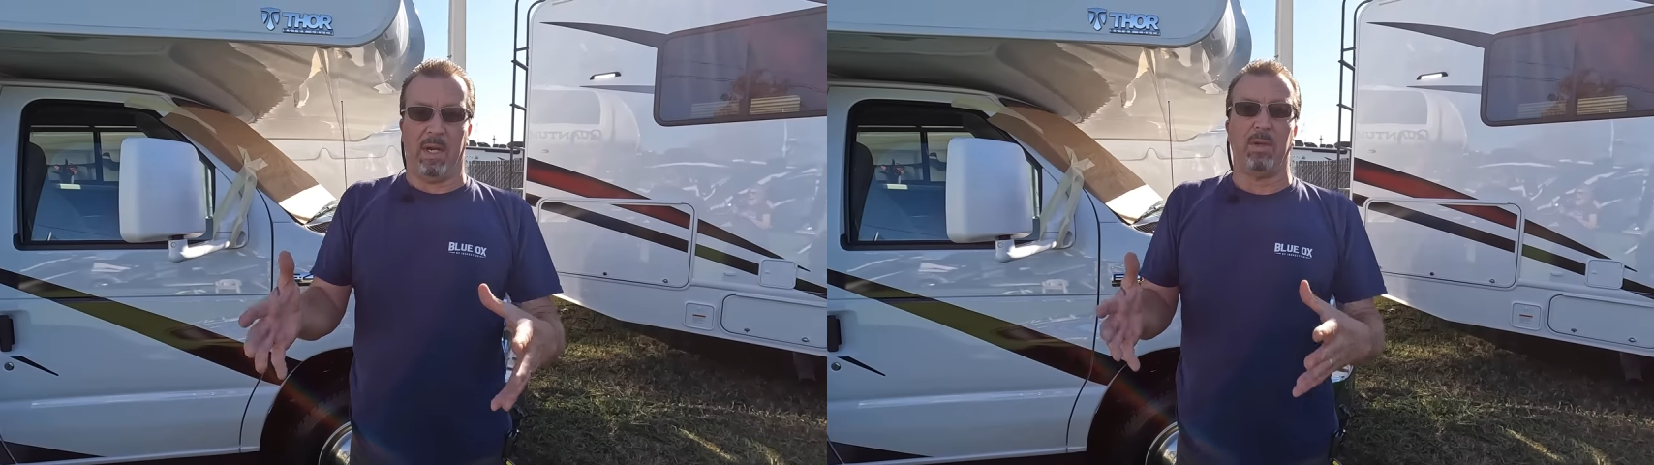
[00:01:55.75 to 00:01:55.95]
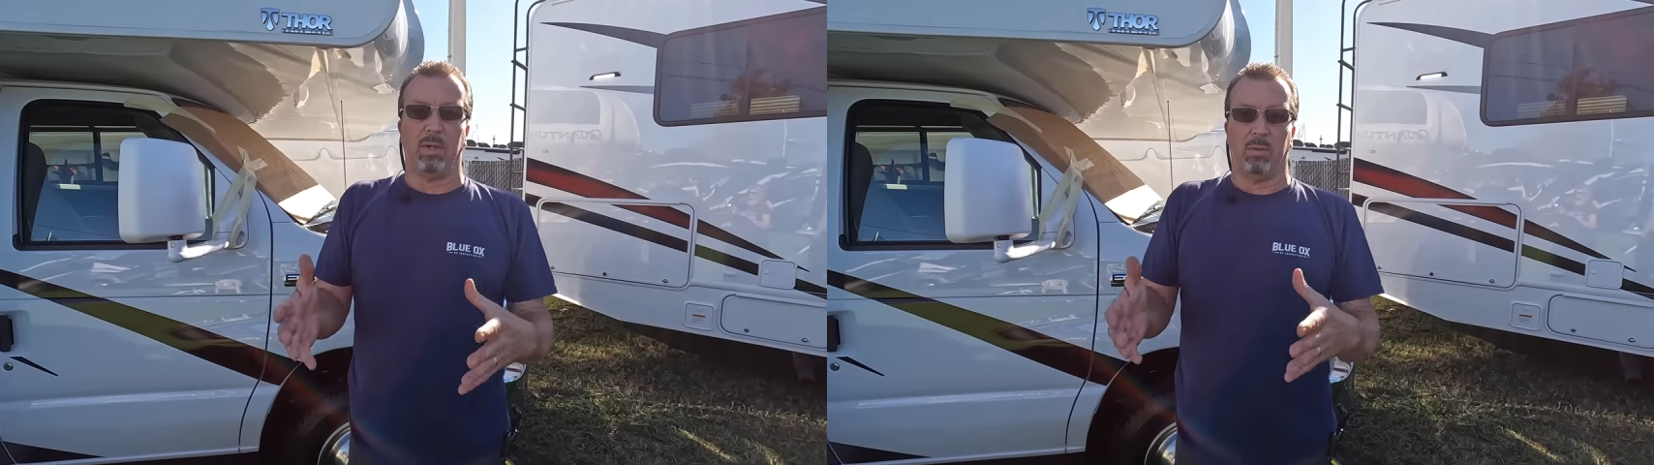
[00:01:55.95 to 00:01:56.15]

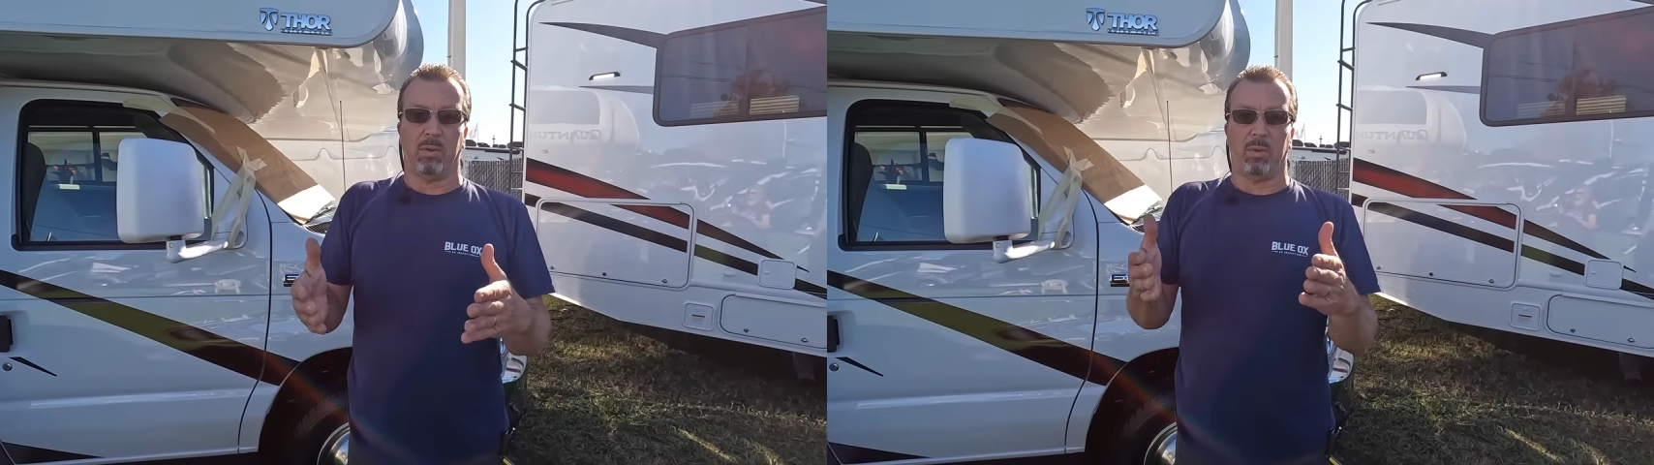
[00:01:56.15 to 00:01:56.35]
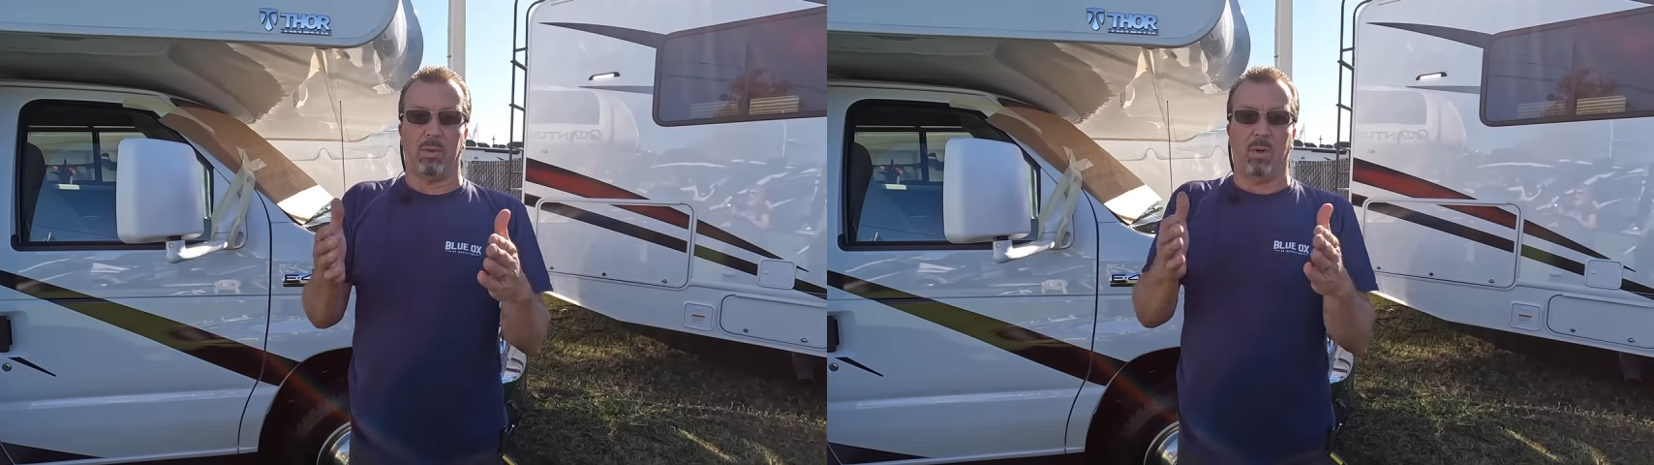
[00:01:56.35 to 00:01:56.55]
issues
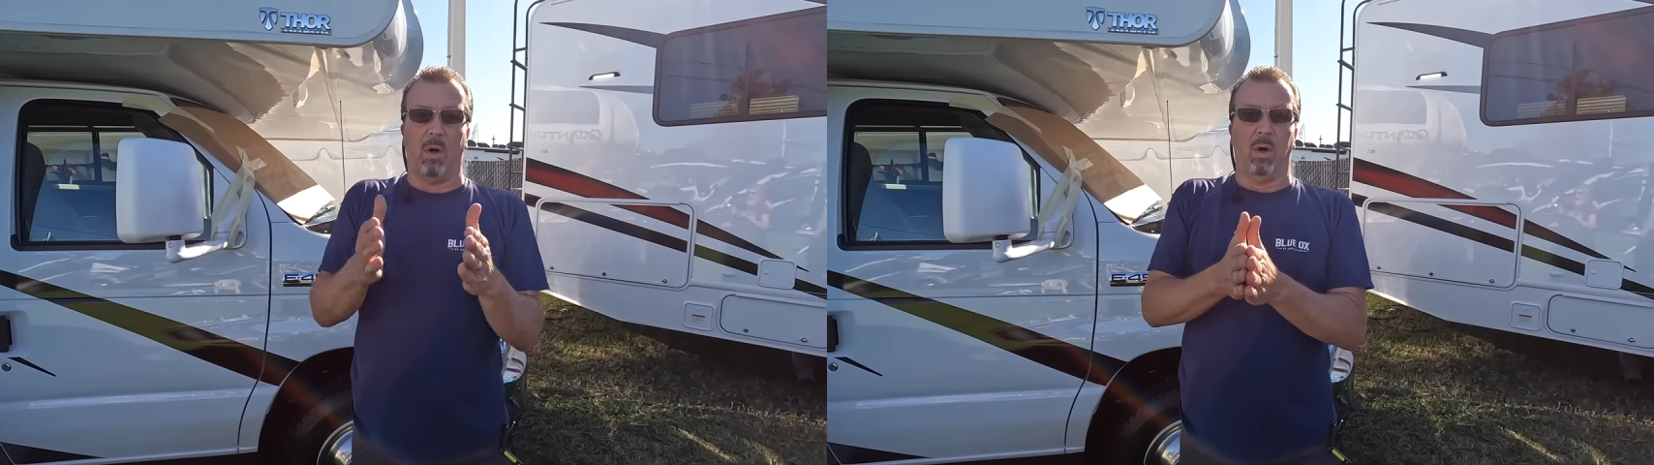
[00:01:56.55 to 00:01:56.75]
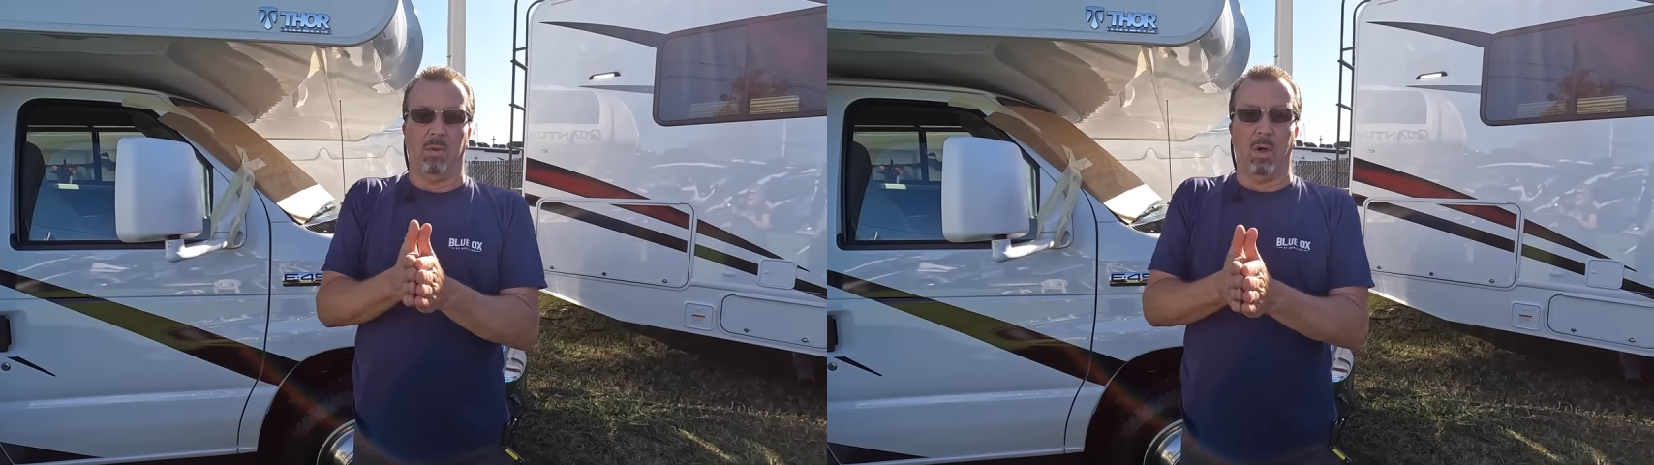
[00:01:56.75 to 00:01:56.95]

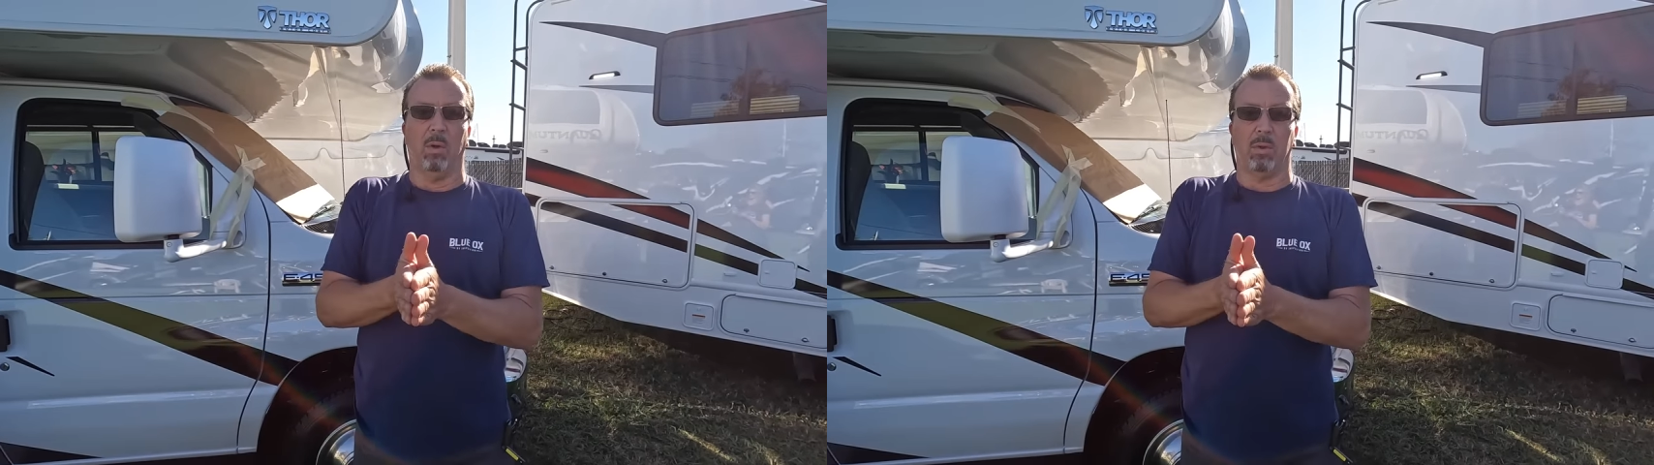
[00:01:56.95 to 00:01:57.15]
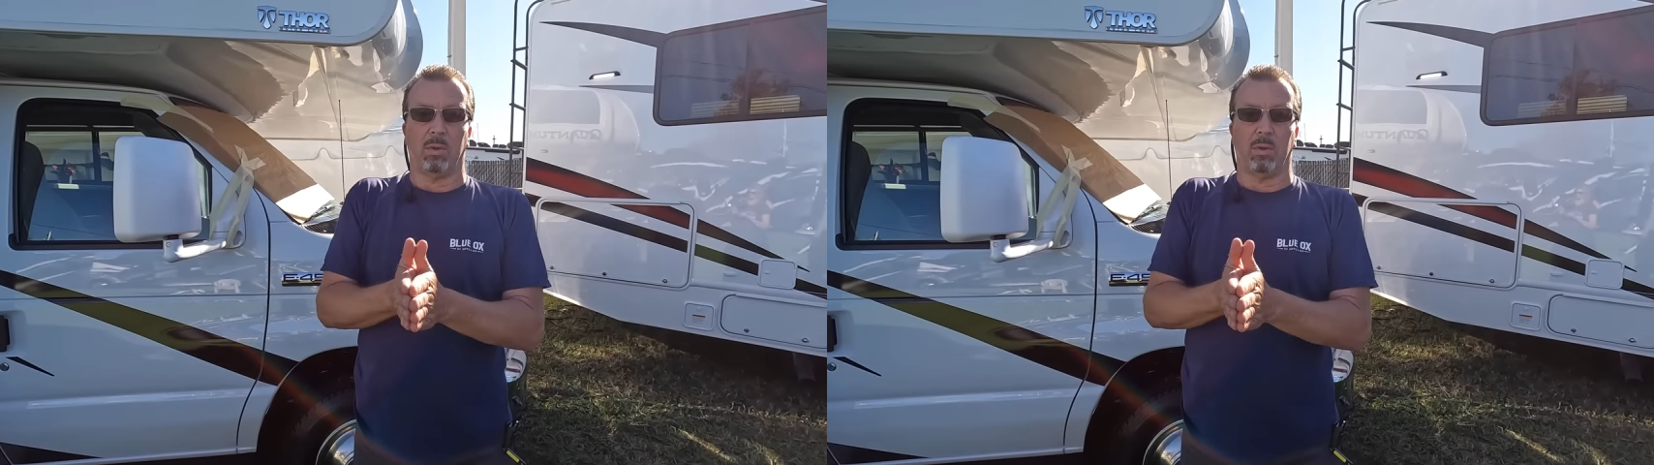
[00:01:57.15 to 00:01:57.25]
on those.